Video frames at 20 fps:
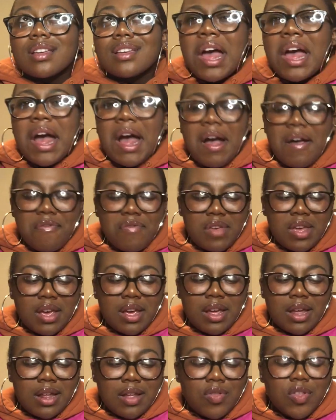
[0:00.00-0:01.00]
have
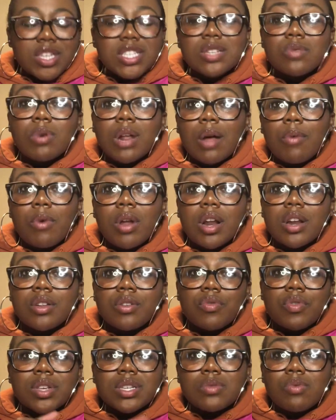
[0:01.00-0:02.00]
that, this is what I want to do,
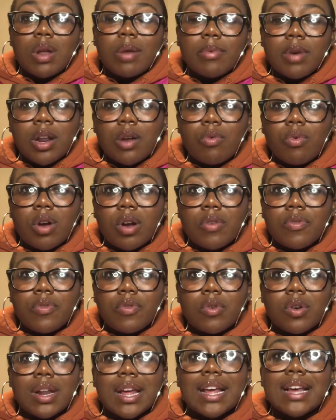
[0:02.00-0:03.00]
this is what I'm going to work
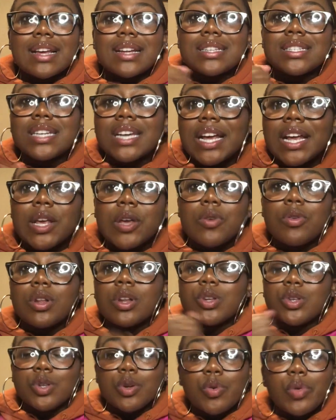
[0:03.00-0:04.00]
for, and continue to
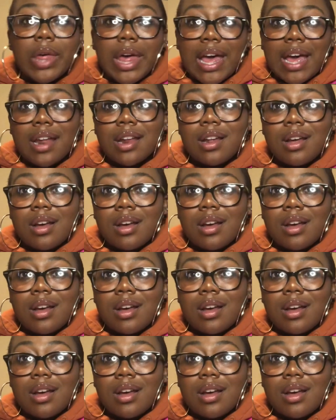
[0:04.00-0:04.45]
do that.